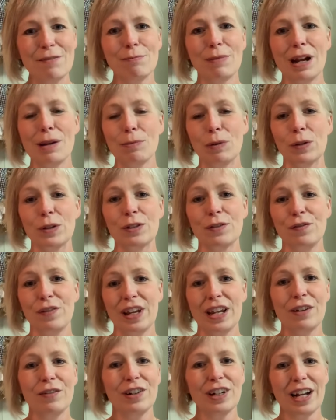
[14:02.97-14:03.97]
my most
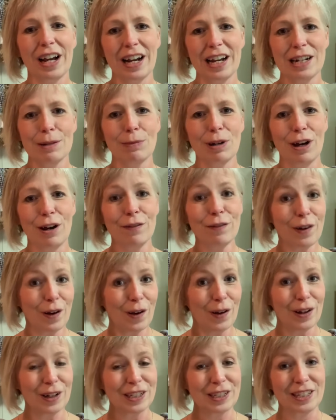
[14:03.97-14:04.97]
favorite item of
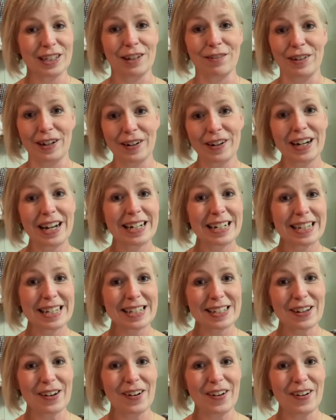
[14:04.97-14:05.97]
all to the very end of
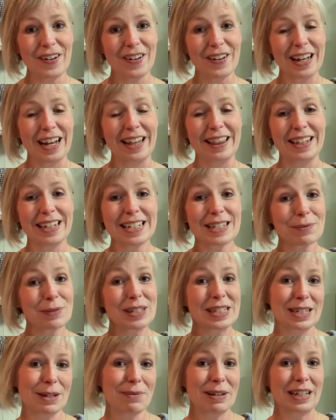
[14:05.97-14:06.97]
this haul, and this
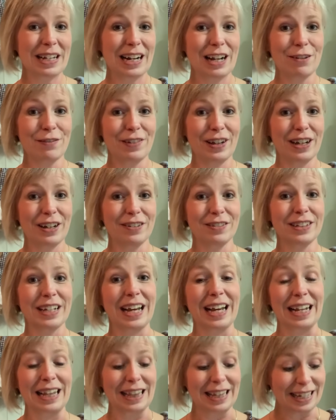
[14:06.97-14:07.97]
was something that I found
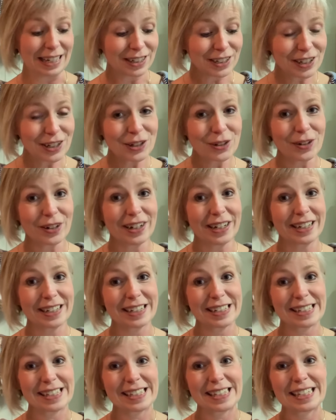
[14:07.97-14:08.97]
at London
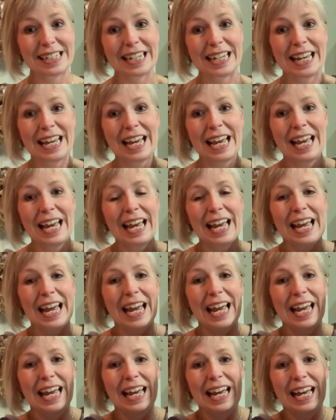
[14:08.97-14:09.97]
Drugs.
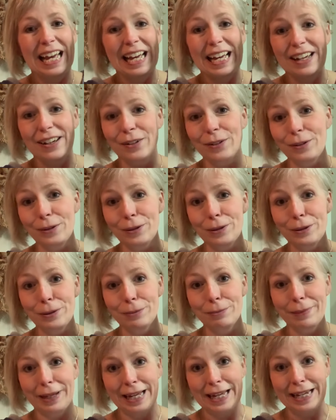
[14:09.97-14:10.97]
Oh
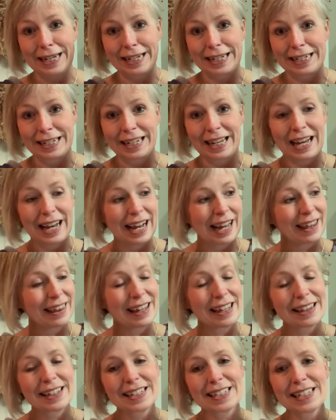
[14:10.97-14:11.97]
man, I
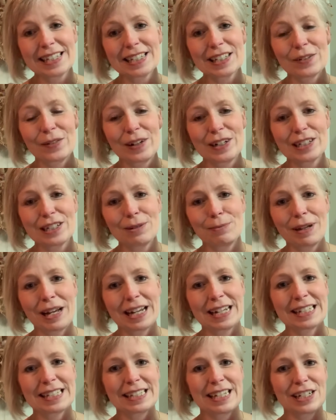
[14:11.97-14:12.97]
think this is going to
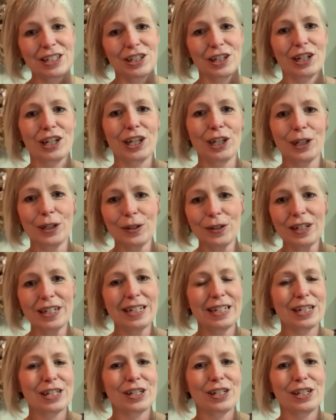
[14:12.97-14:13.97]
make such a cute
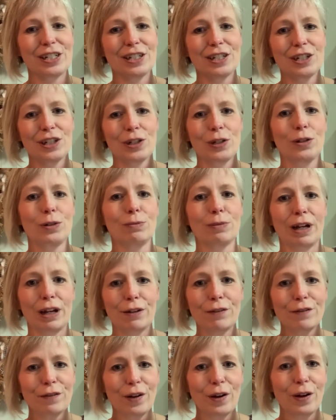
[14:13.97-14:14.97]
addition to my
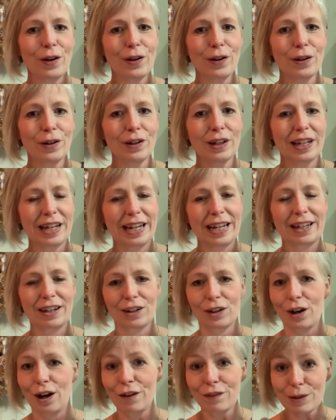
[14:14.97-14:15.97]
fall like
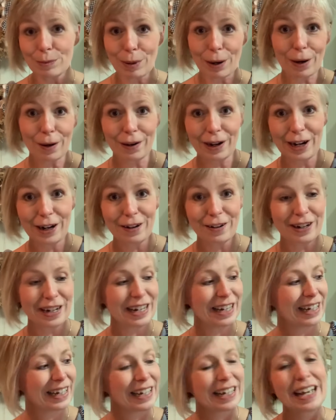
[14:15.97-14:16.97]
coffee bar
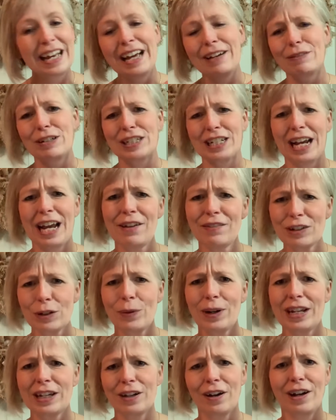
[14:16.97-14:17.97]
area, which I haven't
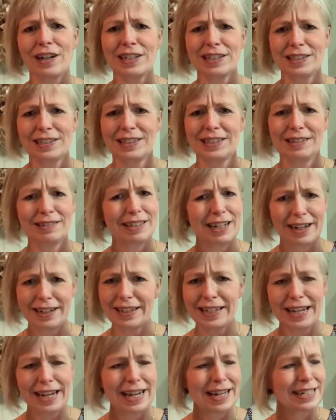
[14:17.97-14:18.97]
quite gotten
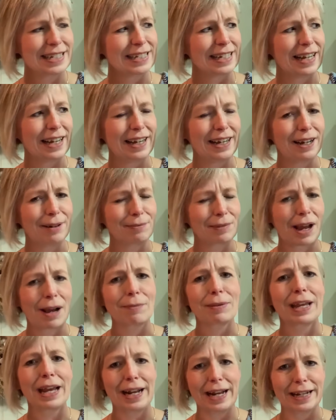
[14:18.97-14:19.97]
done yet. Um,
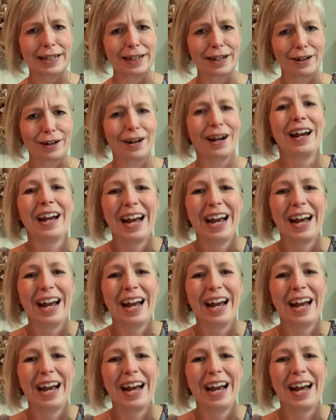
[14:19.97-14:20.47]
I'm getting there.